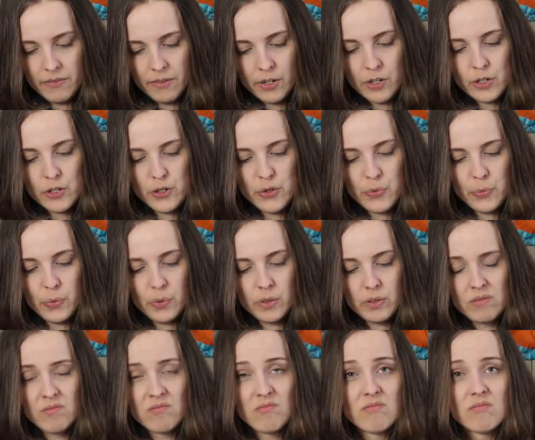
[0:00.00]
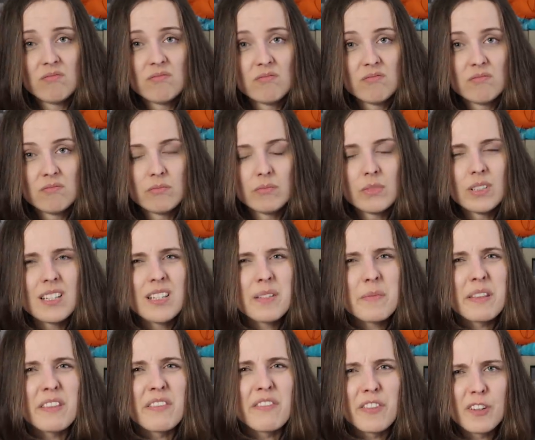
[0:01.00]
virgin wool. What does
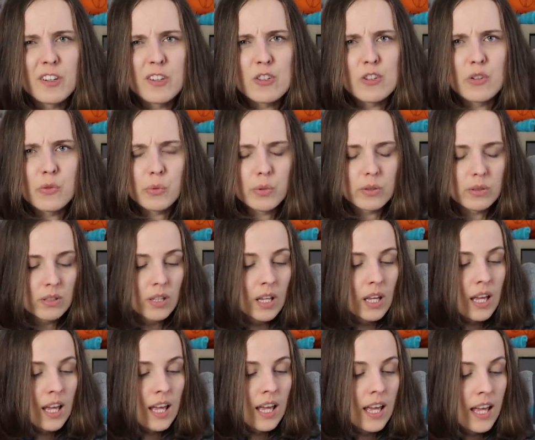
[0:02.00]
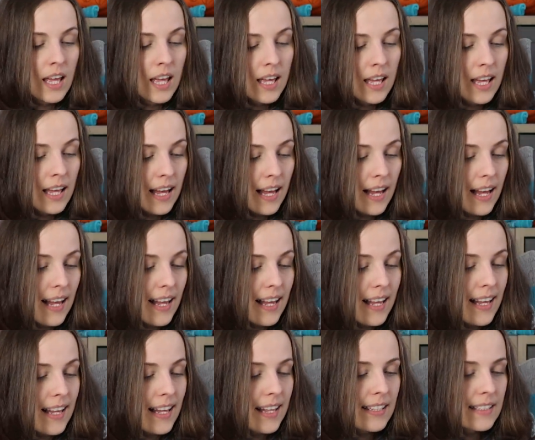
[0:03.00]
it mean virgin wool?
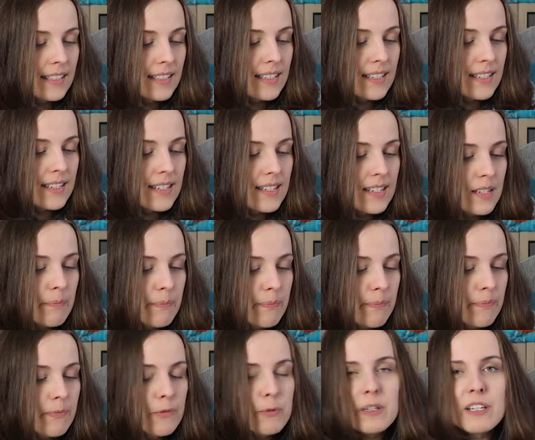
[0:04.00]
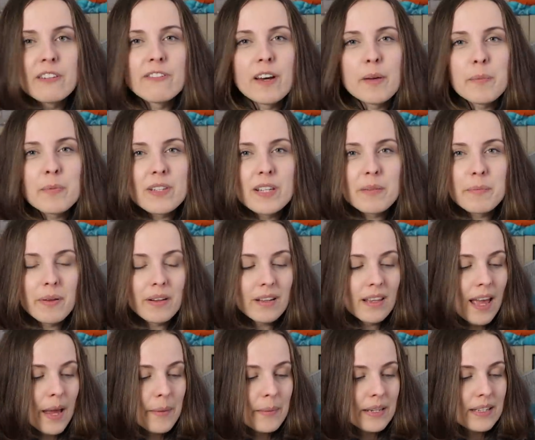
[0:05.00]
And 25%
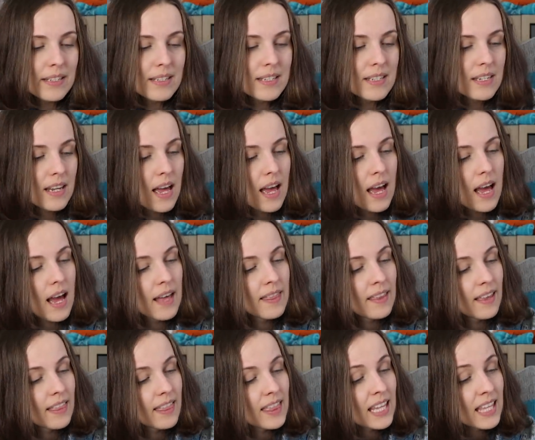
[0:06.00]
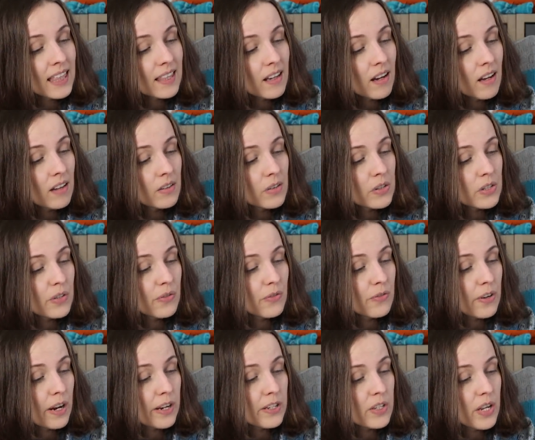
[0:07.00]
polyamide. And I think the color is
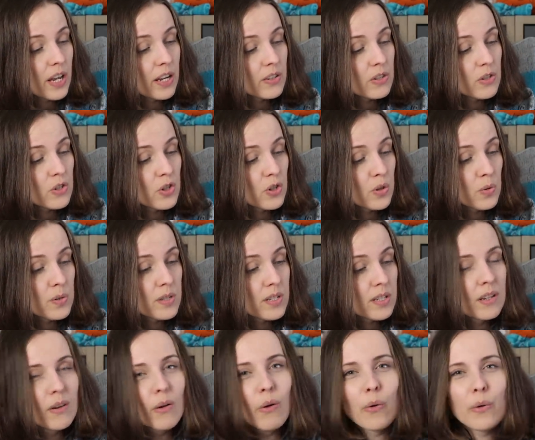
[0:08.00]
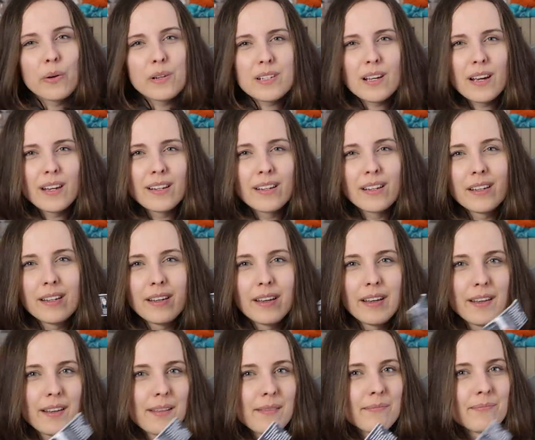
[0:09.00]
fresh and juicy or it's kind of
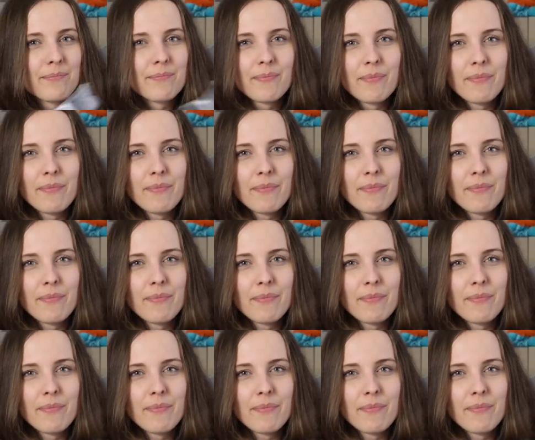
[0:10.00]
um,